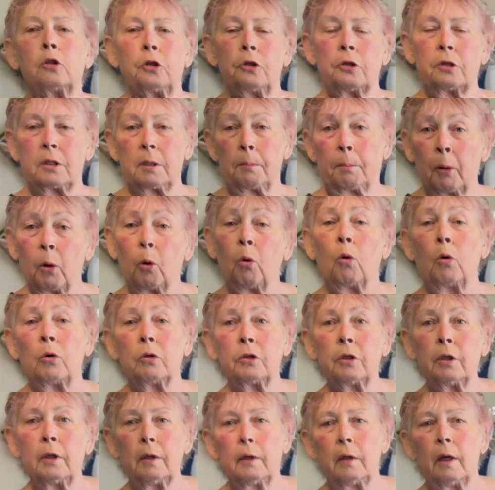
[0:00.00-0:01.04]
to support,
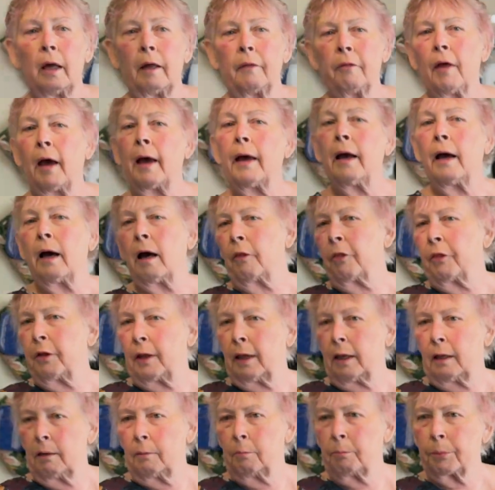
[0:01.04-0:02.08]
and they are
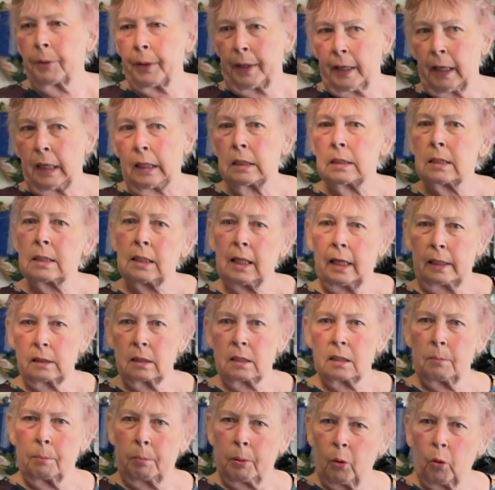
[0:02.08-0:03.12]
the brands that
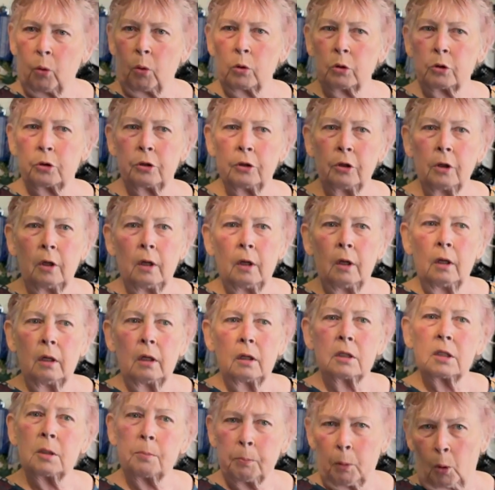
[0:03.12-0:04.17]
support
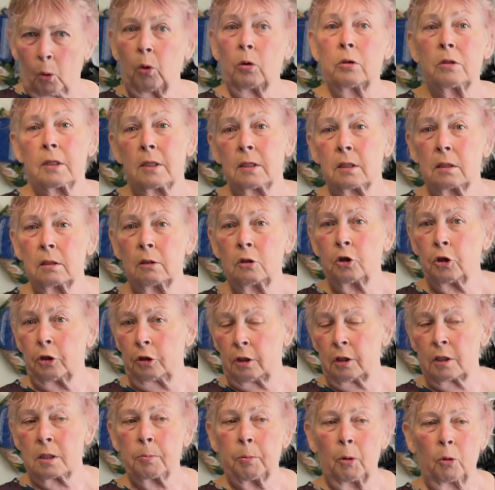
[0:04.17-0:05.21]
sports,
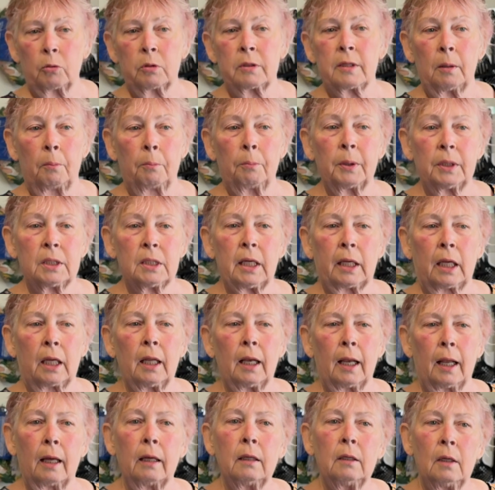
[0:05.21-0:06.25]
junior sports in
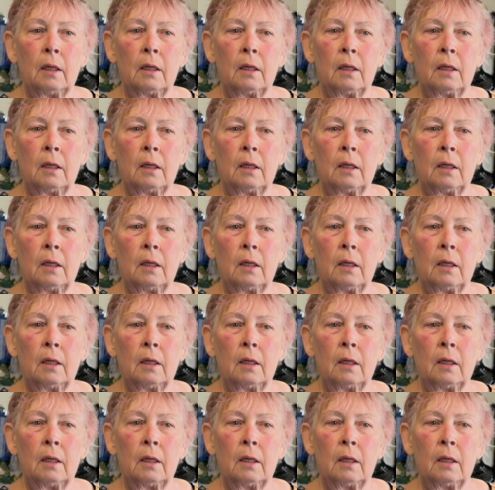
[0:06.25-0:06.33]
particular.